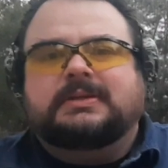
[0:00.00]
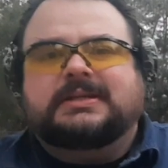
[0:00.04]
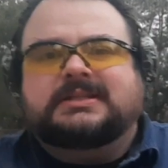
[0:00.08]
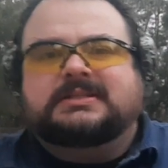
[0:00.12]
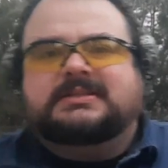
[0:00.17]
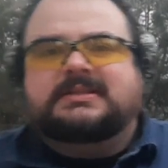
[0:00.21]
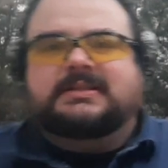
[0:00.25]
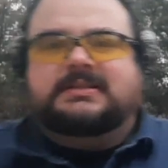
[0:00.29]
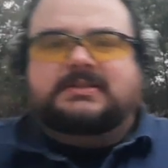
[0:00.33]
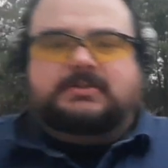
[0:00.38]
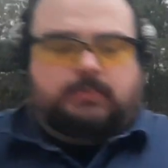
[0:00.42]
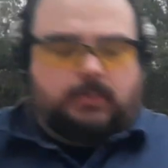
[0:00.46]

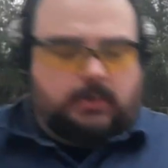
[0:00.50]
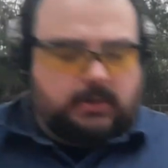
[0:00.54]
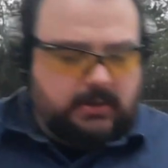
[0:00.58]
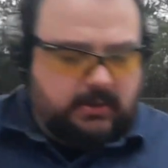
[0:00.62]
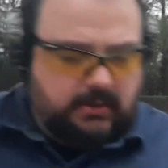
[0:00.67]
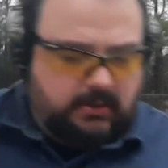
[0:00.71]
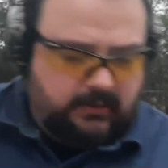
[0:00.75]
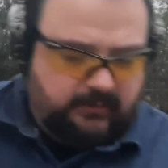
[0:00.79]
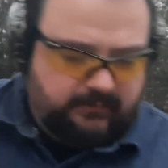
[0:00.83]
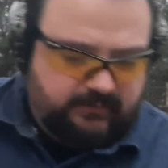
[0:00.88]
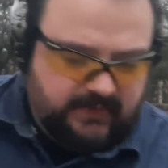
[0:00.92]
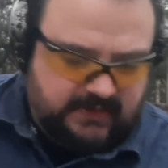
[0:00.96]
Ballistics,
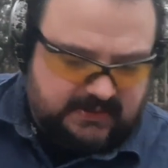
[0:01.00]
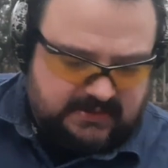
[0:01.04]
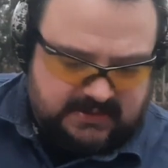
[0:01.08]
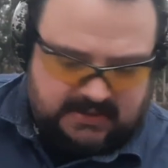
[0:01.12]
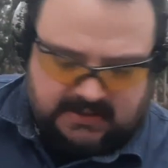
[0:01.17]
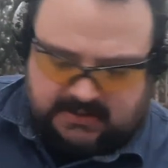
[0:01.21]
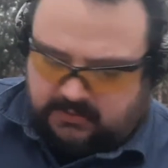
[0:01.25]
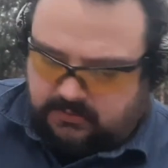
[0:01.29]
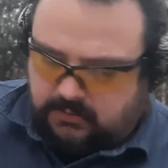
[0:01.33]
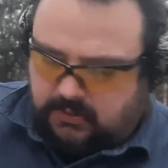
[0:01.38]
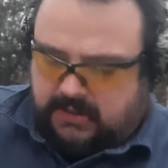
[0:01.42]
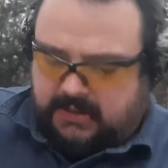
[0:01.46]

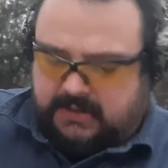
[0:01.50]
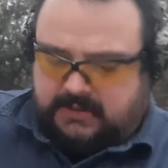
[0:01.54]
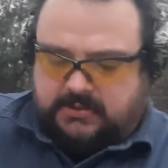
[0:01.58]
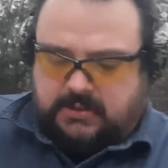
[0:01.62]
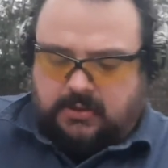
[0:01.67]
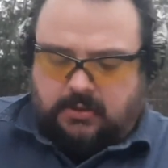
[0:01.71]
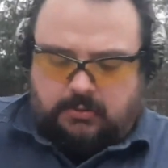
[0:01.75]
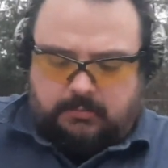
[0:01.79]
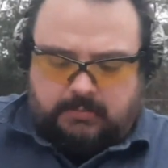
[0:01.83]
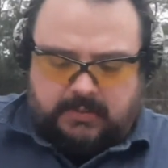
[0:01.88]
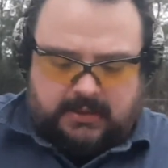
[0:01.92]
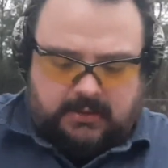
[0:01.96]
115 grain
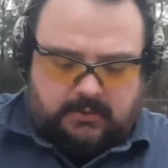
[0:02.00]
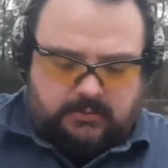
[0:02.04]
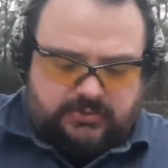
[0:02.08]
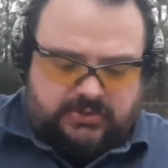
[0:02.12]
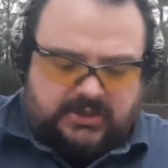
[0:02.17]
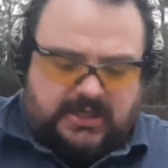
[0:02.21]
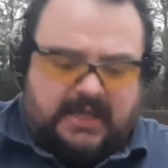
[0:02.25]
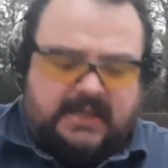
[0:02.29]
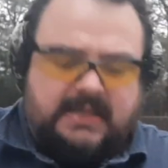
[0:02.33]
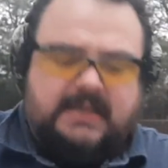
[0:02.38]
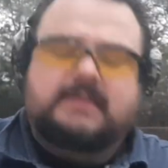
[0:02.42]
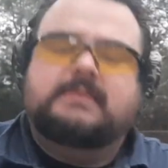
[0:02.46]
total metal
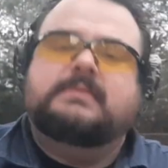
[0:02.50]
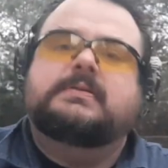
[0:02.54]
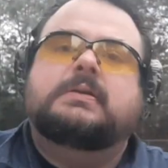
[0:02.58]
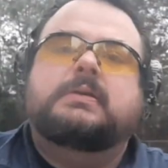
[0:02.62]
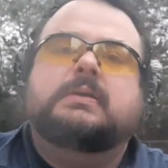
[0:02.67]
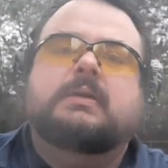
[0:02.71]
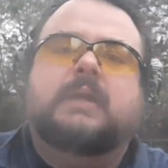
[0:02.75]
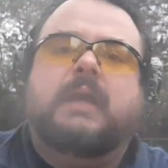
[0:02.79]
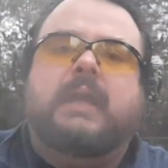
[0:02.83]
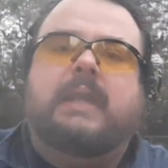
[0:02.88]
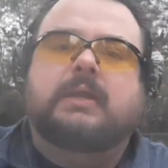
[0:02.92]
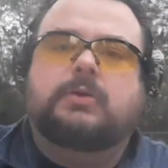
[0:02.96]
jacket.
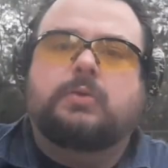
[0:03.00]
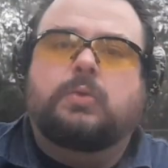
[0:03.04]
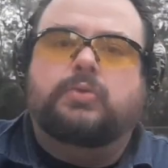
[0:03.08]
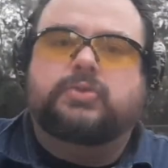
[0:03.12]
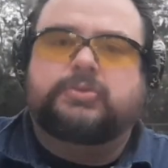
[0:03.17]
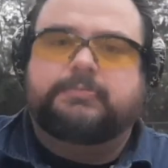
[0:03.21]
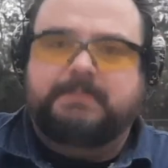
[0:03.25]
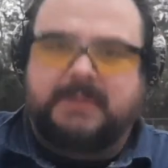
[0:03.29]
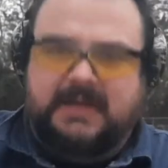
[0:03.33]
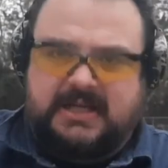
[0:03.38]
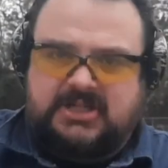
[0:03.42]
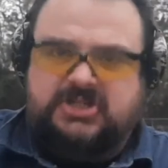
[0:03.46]
And of
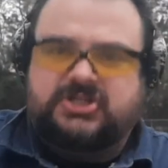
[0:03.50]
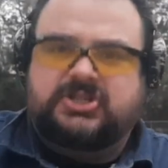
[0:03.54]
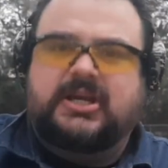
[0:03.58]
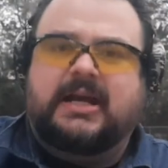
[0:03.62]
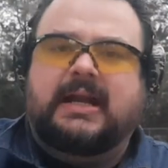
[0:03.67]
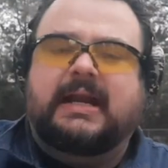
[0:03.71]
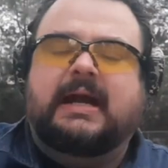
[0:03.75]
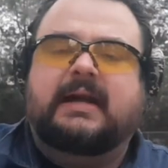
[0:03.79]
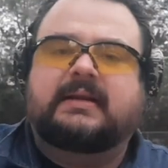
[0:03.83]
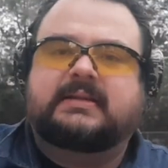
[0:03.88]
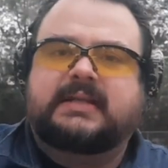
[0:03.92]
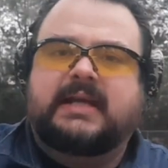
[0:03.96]
course, big
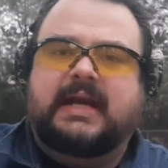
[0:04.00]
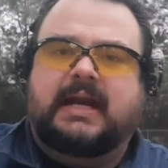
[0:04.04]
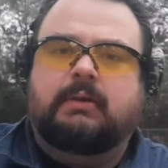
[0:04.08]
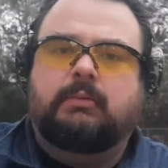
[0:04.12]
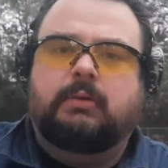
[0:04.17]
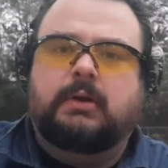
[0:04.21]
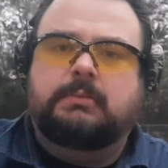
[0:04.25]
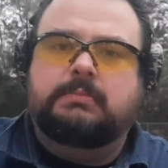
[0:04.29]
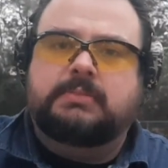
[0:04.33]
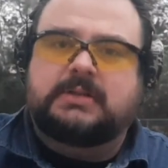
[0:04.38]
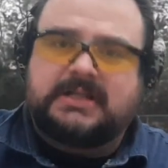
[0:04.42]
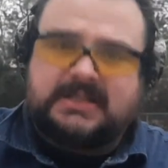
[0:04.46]
shout out to
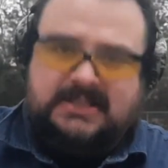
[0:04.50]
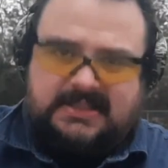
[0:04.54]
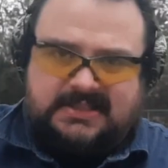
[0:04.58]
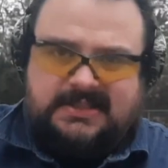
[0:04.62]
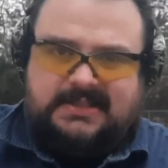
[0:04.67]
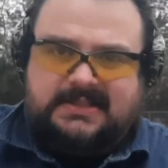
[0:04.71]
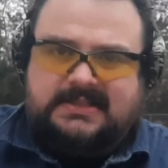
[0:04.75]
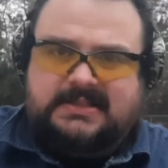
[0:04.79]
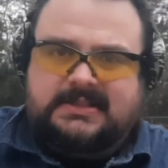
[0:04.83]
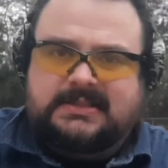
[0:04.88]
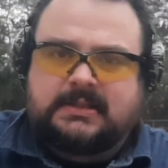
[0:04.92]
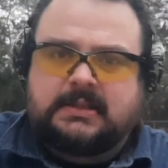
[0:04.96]
Callaway
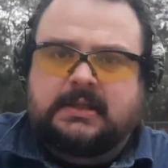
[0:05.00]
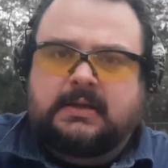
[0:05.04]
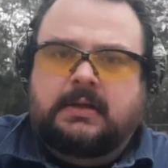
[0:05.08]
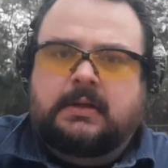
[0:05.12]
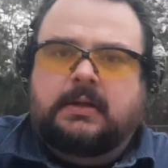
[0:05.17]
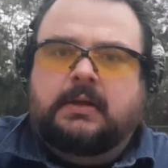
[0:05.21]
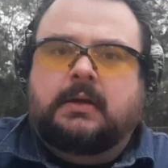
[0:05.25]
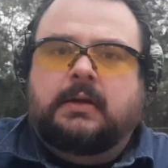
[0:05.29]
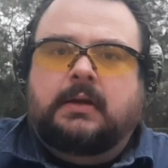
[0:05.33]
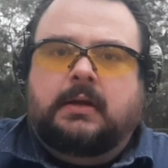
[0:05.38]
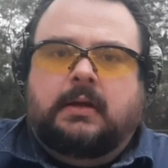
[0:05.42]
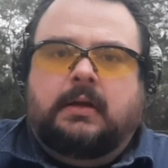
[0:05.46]
Ballistics
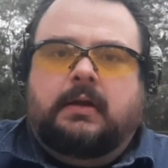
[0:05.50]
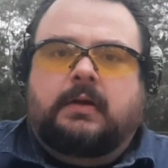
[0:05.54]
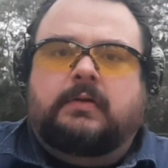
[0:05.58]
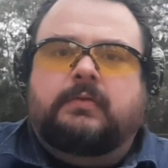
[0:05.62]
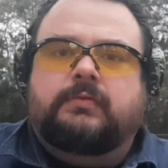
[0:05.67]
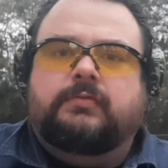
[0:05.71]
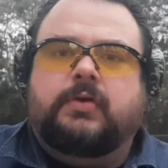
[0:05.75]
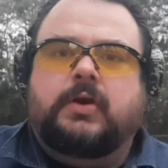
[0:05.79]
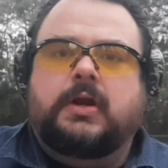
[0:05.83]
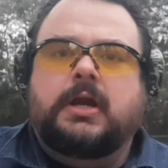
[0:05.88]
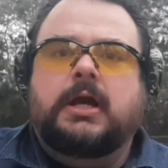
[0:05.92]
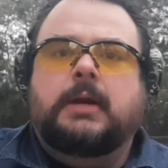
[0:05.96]

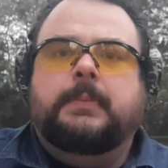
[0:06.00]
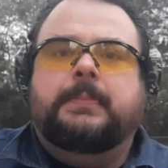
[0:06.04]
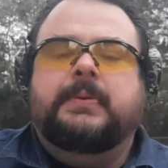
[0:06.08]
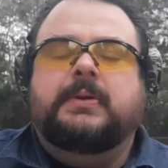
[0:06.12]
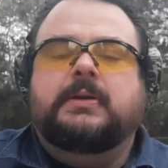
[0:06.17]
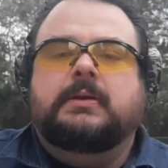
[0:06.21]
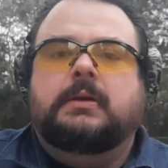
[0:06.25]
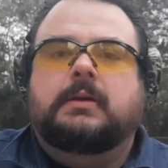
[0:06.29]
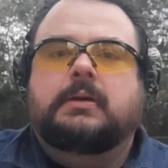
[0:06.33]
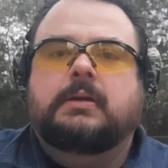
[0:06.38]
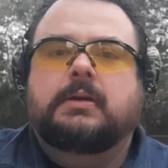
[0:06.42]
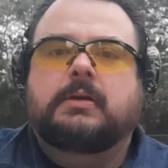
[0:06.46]
for
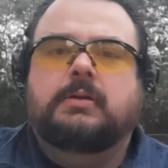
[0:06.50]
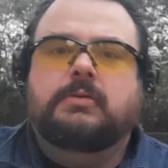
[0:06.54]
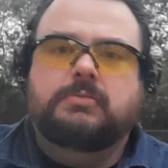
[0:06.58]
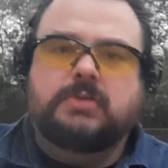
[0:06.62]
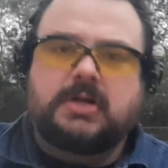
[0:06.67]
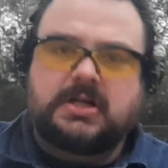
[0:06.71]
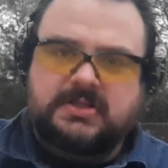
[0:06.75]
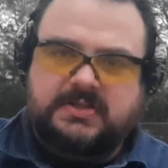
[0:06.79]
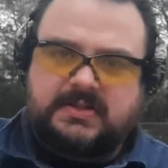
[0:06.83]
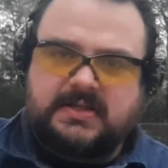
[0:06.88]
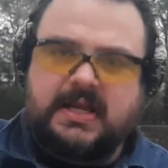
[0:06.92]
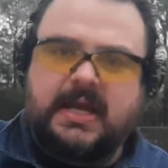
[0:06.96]
helping
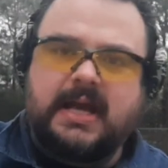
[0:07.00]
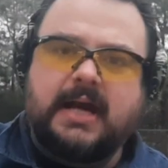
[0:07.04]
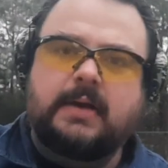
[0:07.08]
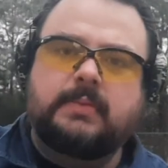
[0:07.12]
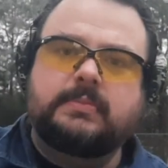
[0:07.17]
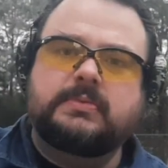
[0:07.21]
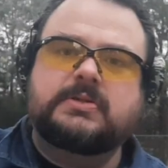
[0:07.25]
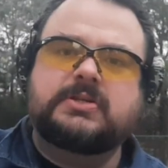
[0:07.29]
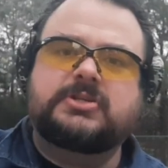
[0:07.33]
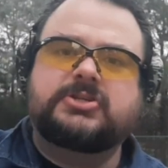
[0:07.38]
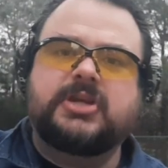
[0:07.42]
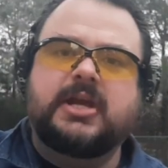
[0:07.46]
Rusty
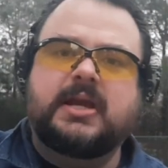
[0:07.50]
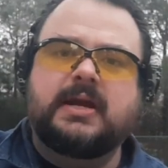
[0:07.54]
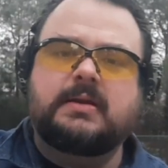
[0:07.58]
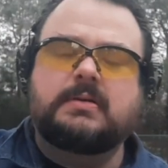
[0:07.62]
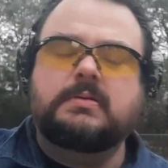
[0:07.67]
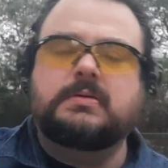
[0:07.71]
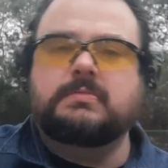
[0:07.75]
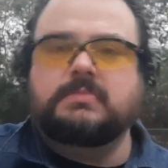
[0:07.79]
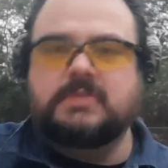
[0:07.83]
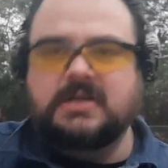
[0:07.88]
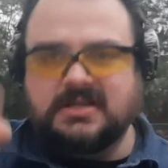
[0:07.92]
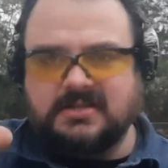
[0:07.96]
out the
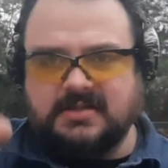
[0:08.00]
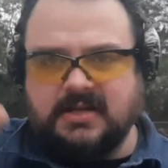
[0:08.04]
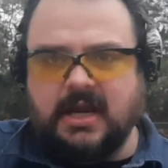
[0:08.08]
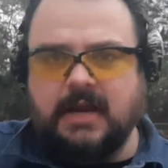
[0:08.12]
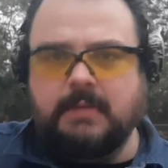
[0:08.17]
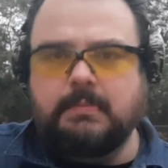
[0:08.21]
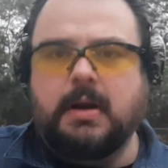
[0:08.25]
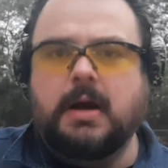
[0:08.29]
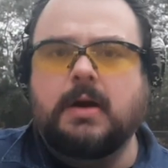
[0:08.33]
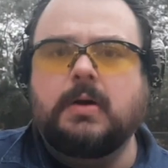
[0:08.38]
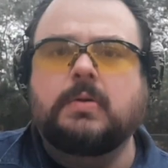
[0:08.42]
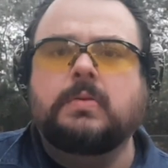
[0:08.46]
channel on this
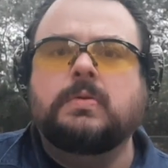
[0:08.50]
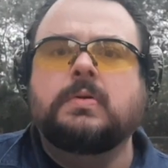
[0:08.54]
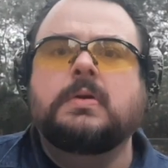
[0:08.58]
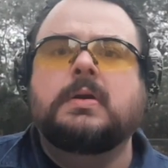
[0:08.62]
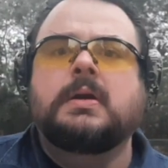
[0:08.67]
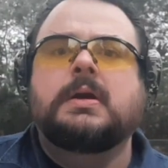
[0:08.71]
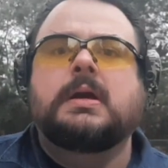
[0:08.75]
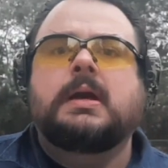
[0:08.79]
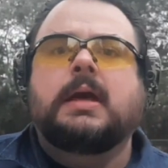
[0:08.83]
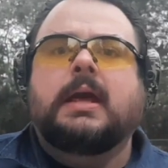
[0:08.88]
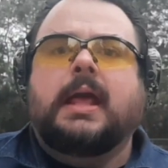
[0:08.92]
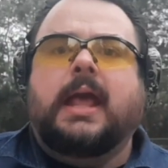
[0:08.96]
ammo.
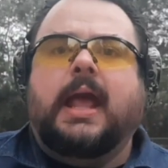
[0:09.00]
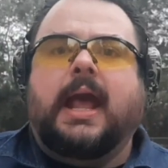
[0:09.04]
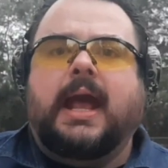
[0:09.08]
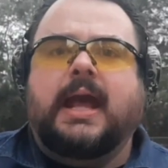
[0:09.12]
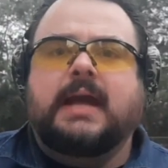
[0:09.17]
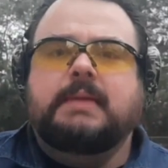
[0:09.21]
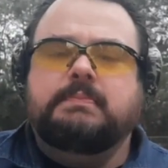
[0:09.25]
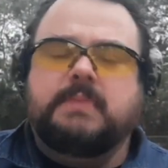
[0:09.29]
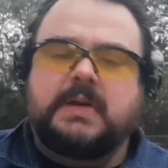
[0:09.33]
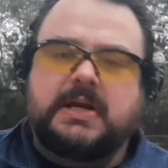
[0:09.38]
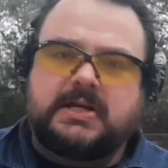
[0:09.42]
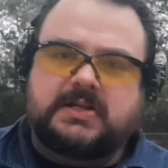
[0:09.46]

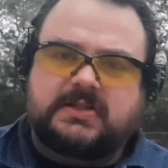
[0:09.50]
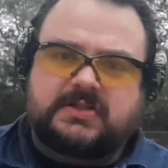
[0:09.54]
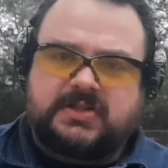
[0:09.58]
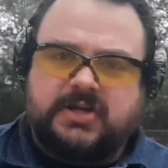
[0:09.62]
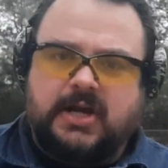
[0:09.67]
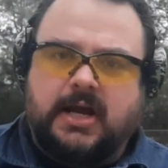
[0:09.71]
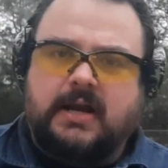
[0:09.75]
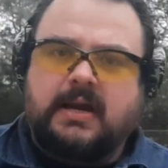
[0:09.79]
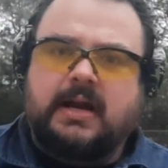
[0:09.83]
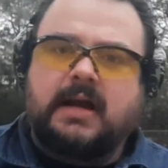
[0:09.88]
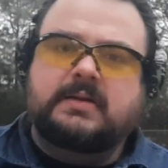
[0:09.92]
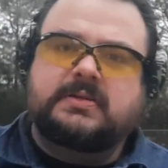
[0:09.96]
And big
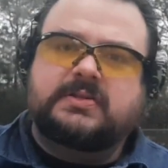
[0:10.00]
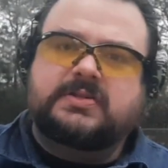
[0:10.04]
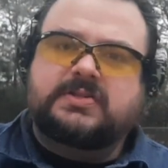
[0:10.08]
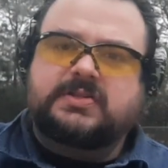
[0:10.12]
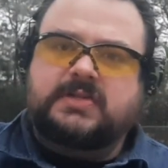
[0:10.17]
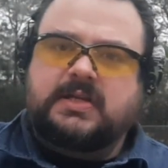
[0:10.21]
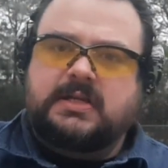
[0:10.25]
shout out to